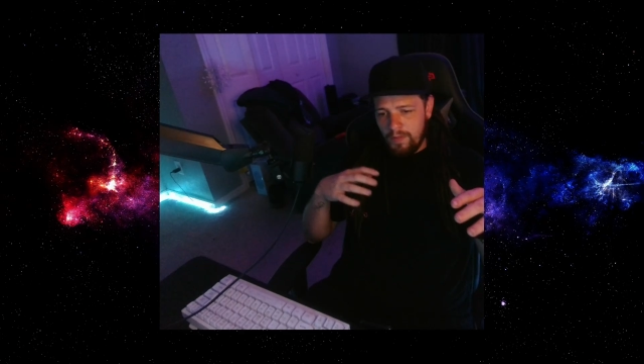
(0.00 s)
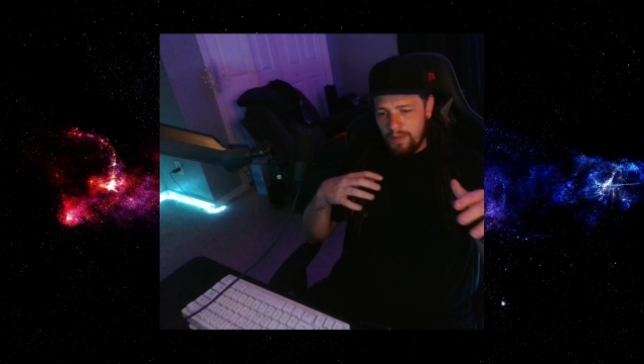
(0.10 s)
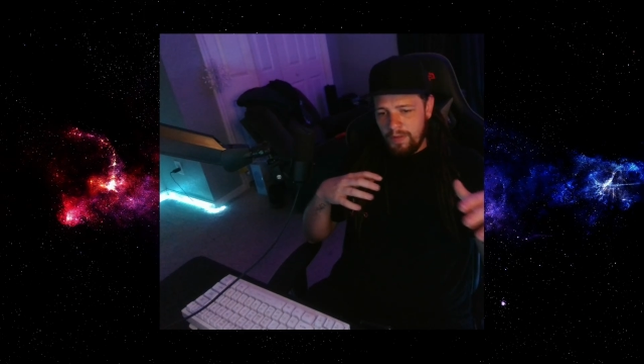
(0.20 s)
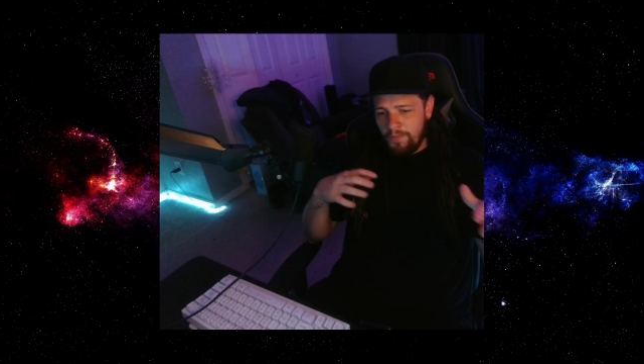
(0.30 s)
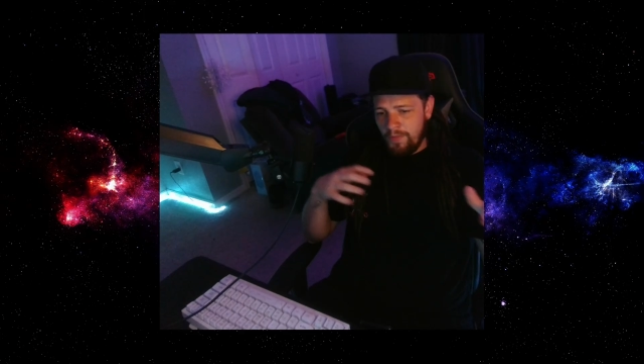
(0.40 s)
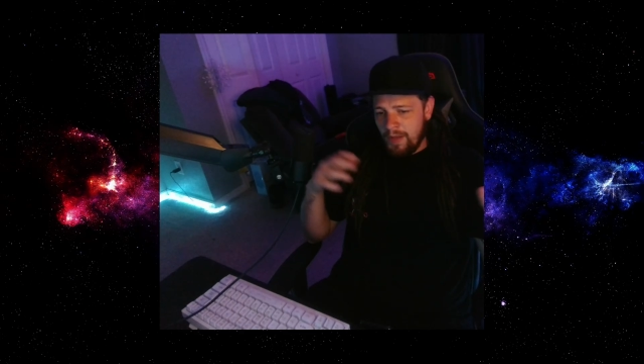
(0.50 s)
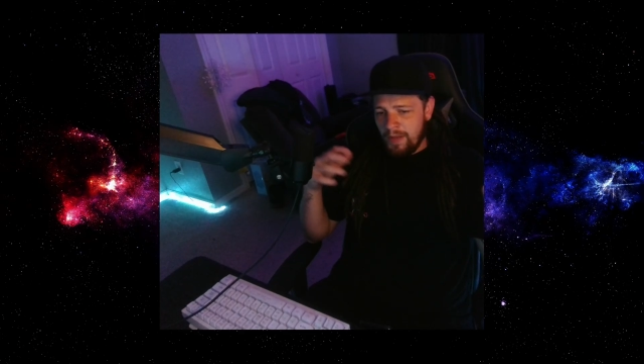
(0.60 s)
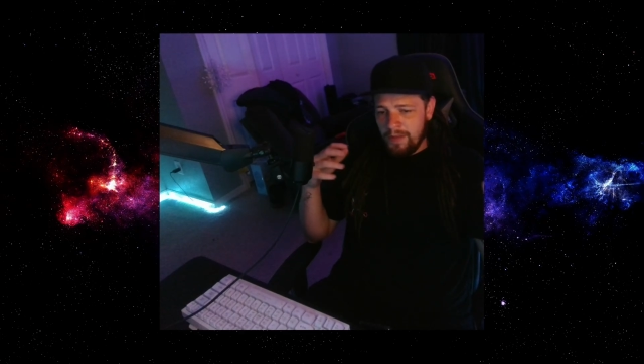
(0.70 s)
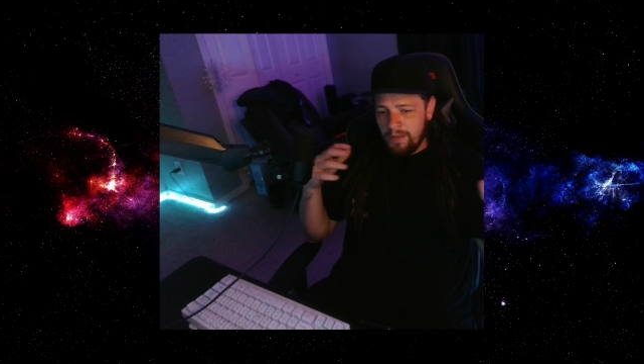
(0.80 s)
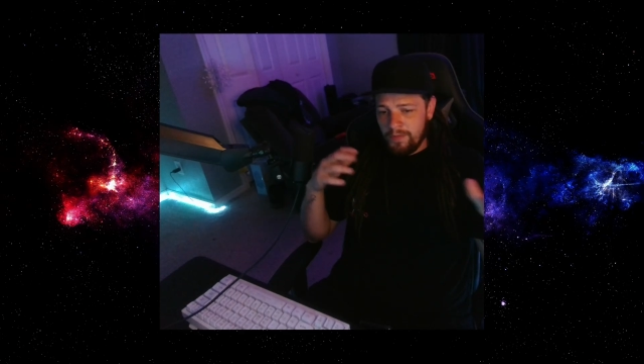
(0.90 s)
If
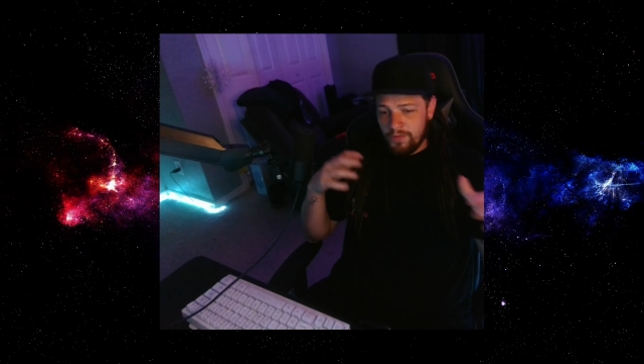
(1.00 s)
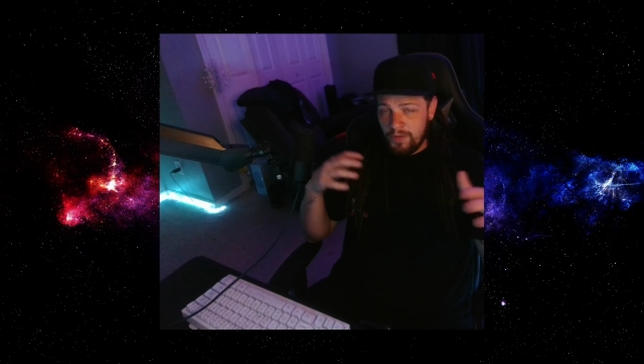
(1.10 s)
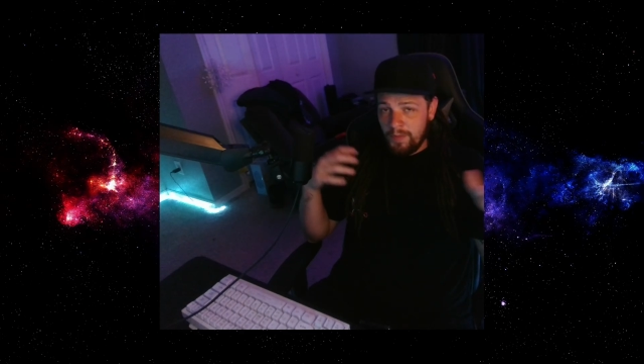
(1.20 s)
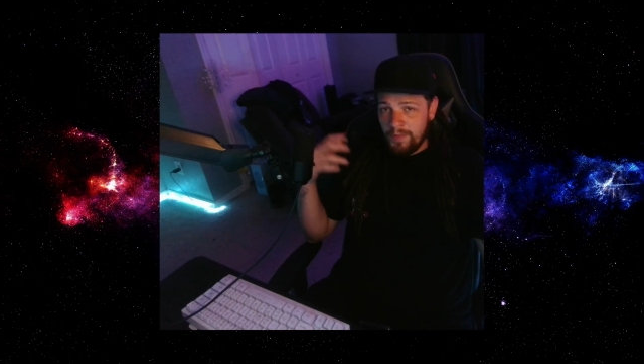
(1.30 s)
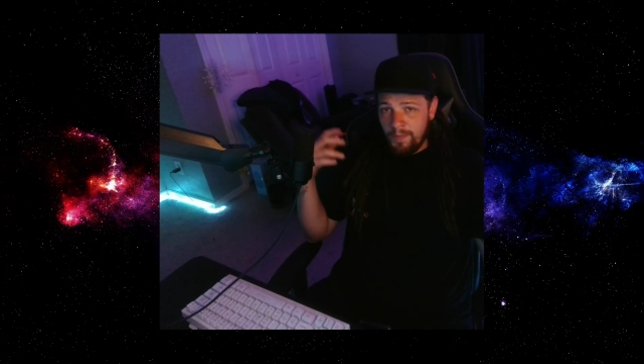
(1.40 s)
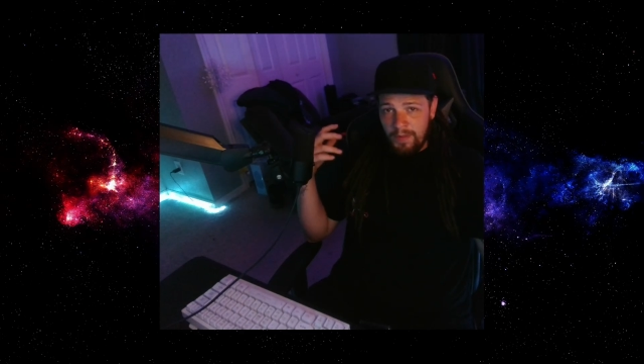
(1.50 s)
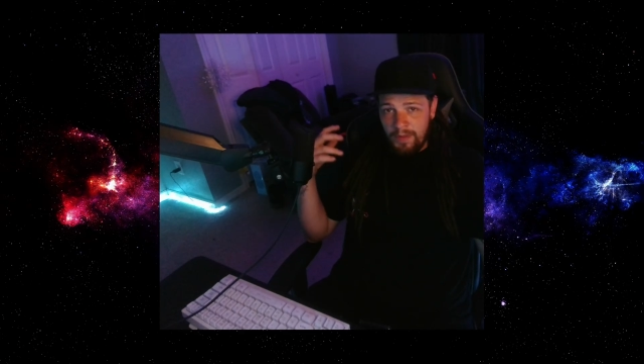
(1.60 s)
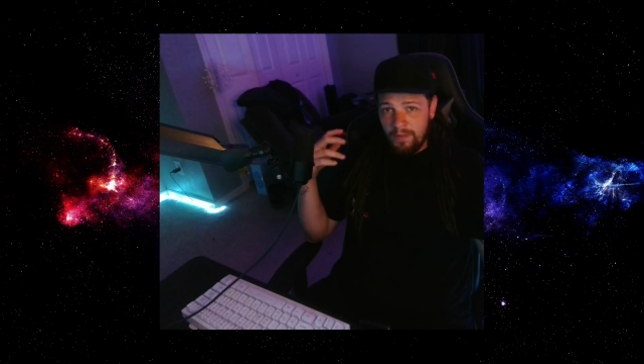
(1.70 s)
I stream something